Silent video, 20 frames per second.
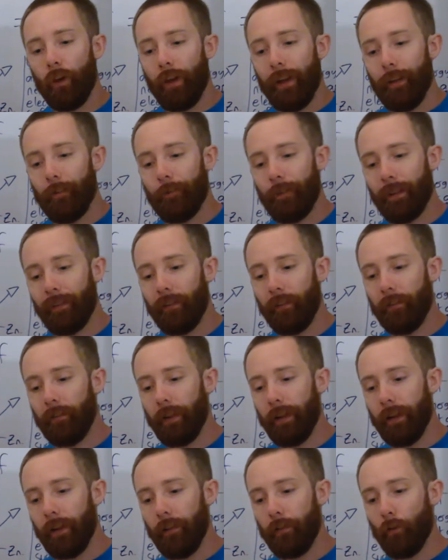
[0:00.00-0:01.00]

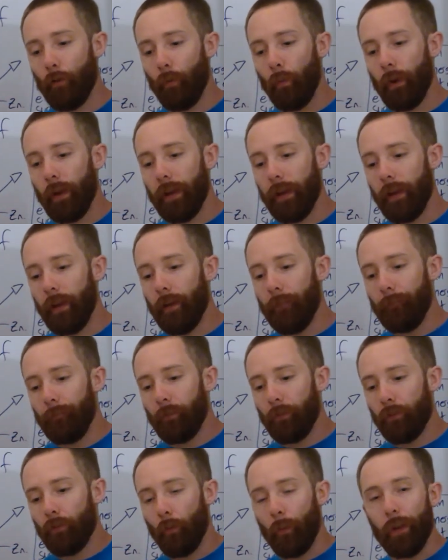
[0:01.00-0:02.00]
effectively that
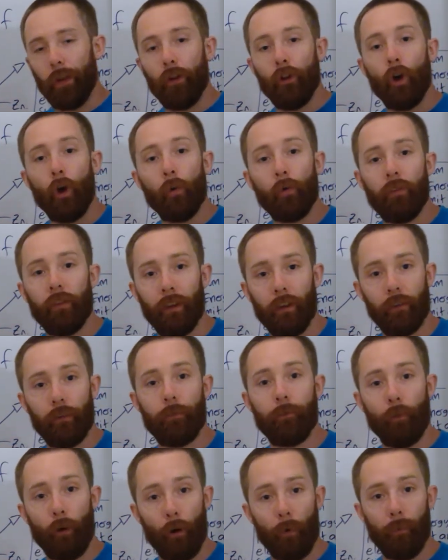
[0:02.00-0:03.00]
we notice
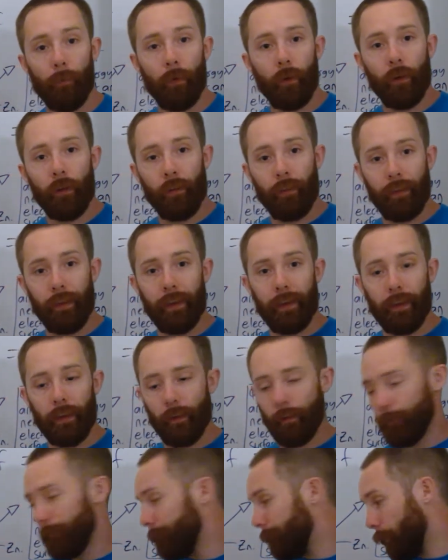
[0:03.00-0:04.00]
from
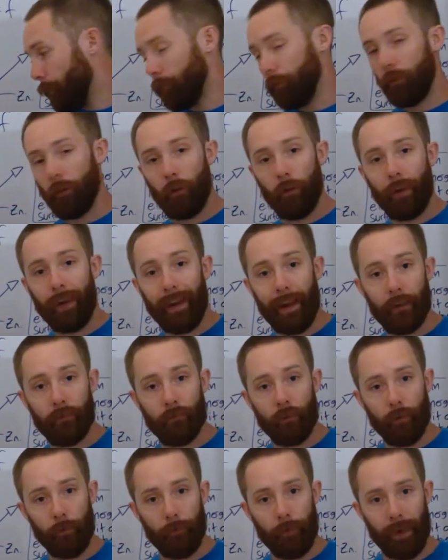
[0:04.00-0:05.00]
the
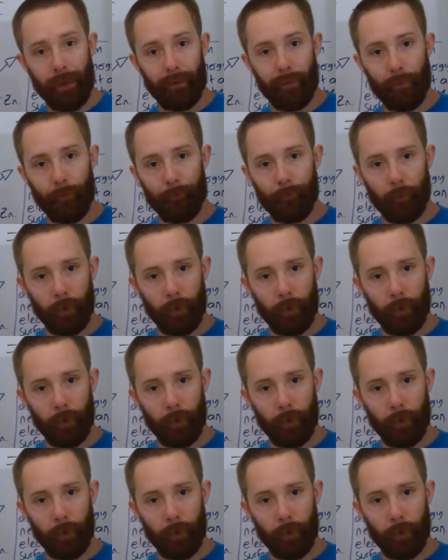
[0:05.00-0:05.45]
photoelectric effect.